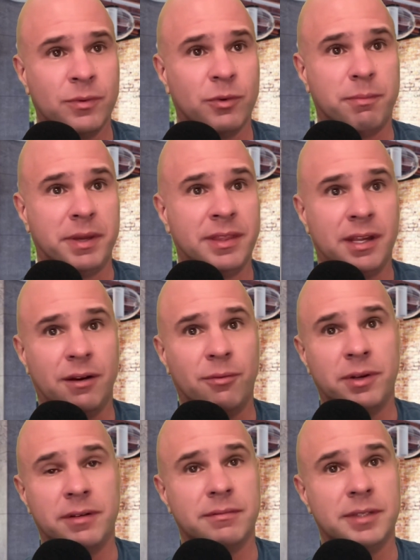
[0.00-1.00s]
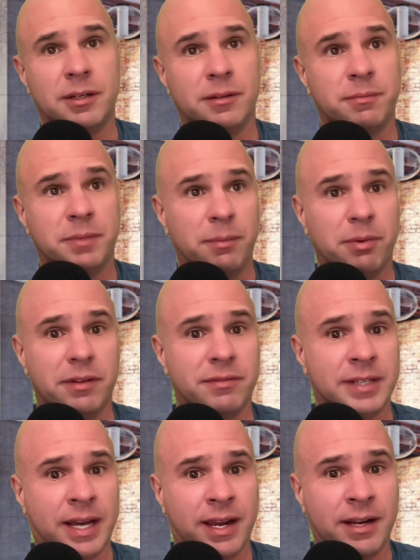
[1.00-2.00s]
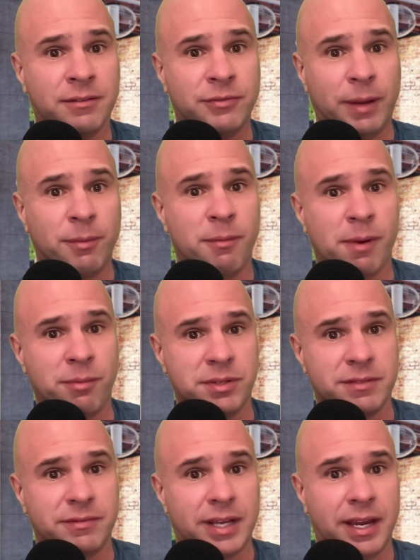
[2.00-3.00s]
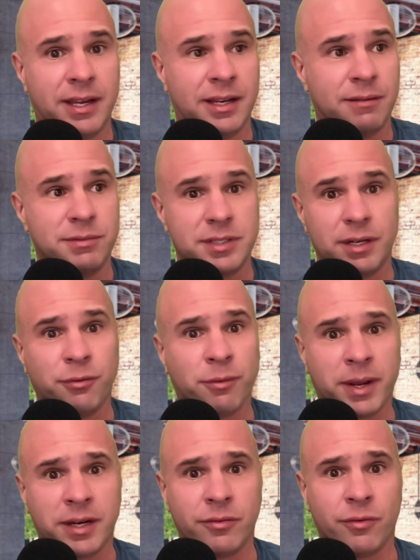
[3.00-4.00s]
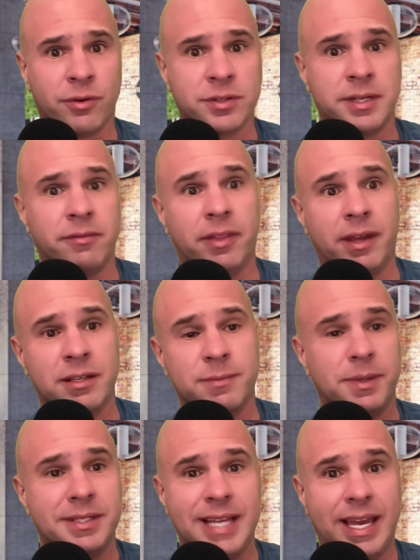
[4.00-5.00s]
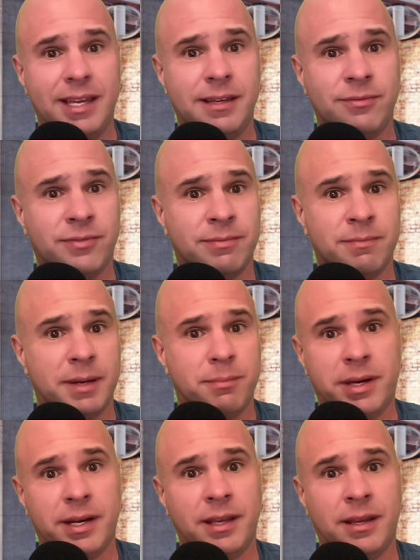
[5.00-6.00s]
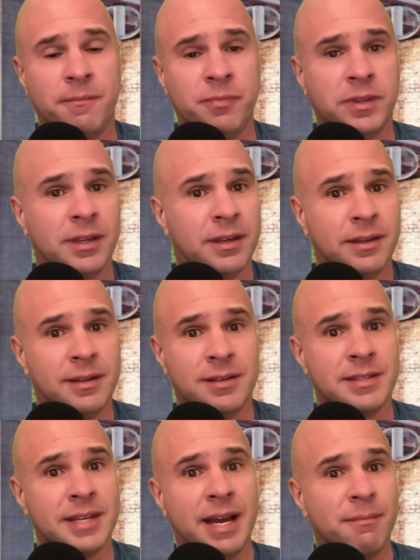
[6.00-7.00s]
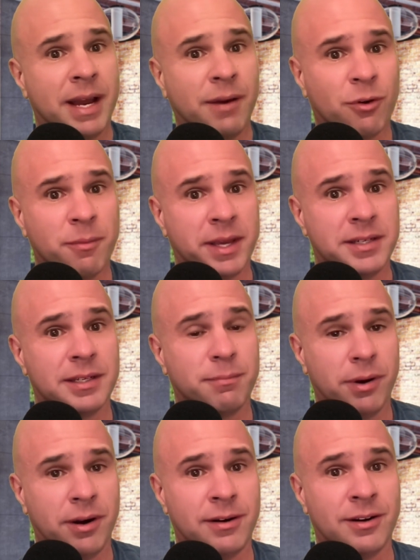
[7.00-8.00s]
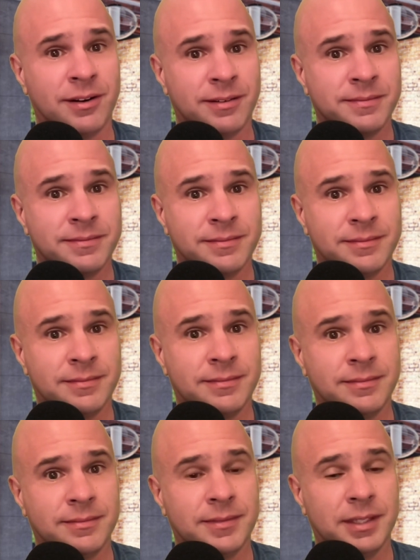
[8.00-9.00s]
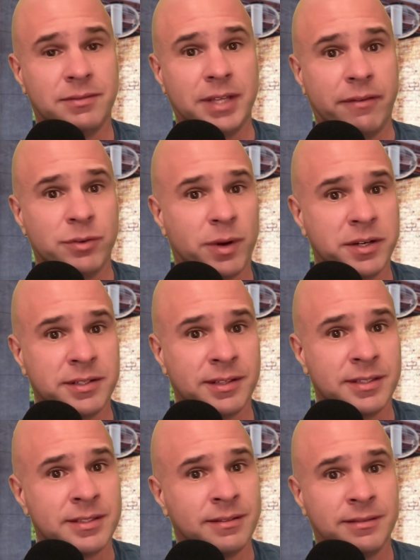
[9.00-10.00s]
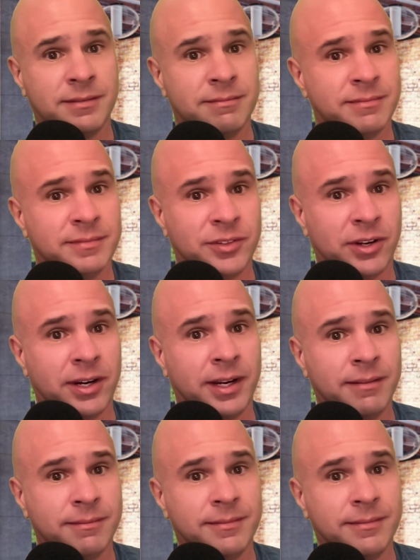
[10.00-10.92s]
We've been there when, people have died, family members have died. He was there for my divorce and everything else. But Dave, my buddy, is not my romantic partner. Dave's watching this. Sorry.